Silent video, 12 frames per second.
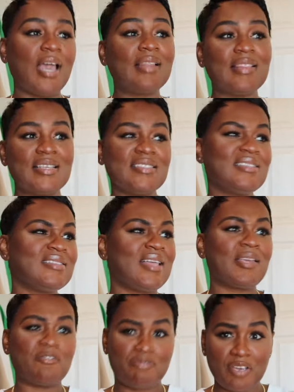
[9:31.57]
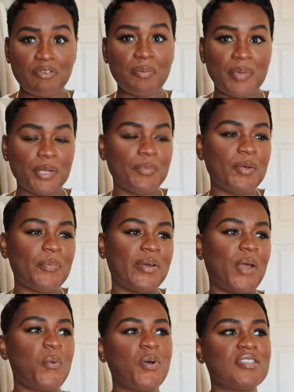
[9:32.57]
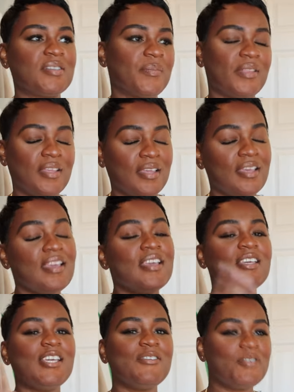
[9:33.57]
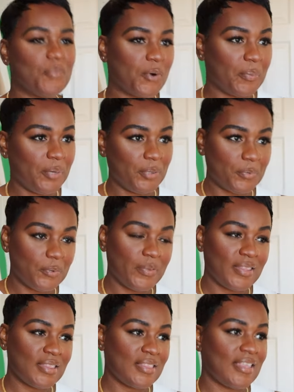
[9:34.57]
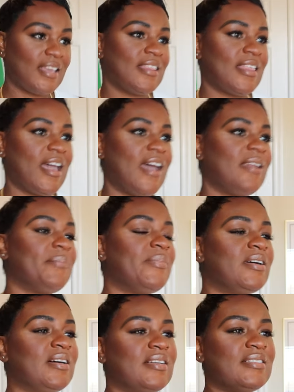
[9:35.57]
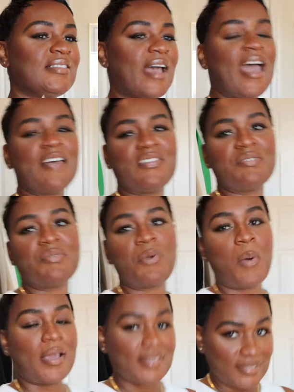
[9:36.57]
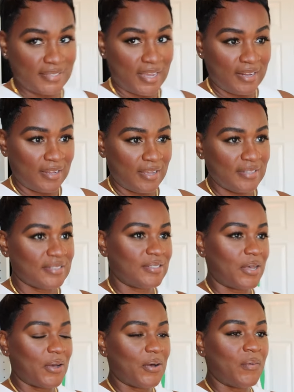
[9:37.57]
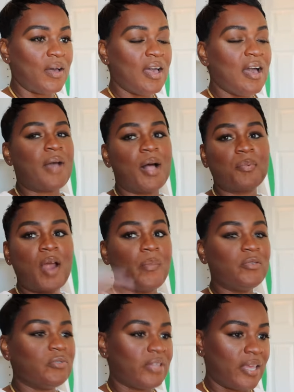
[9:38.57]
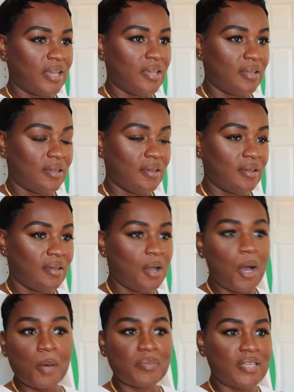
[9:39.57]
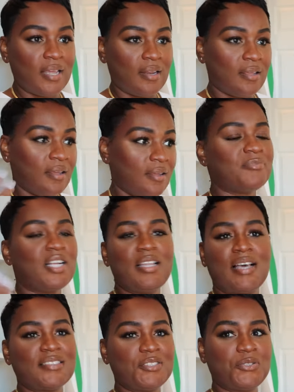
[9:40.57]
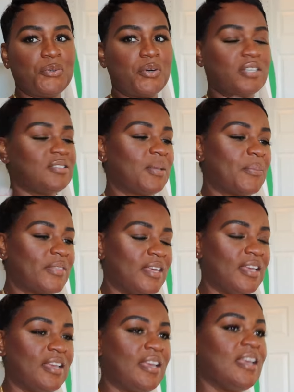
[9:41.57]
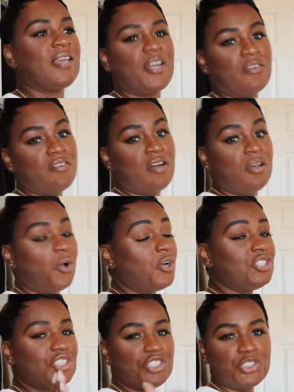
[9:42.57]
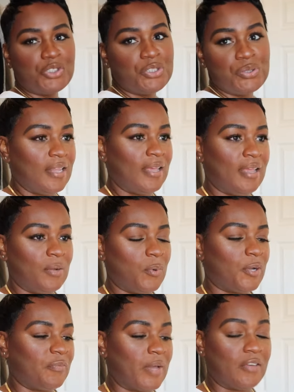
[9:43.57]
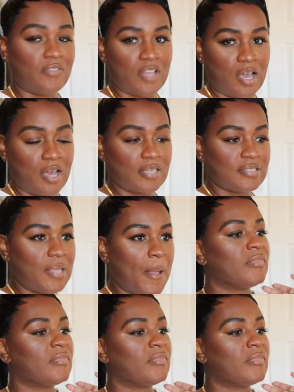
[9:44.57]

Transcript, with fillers: This is like very minimal but I want something even more minimal than that but I haven't quite decided yet so I'll probably do like a updated closet tour or something later on or just show you in one of my vlogs.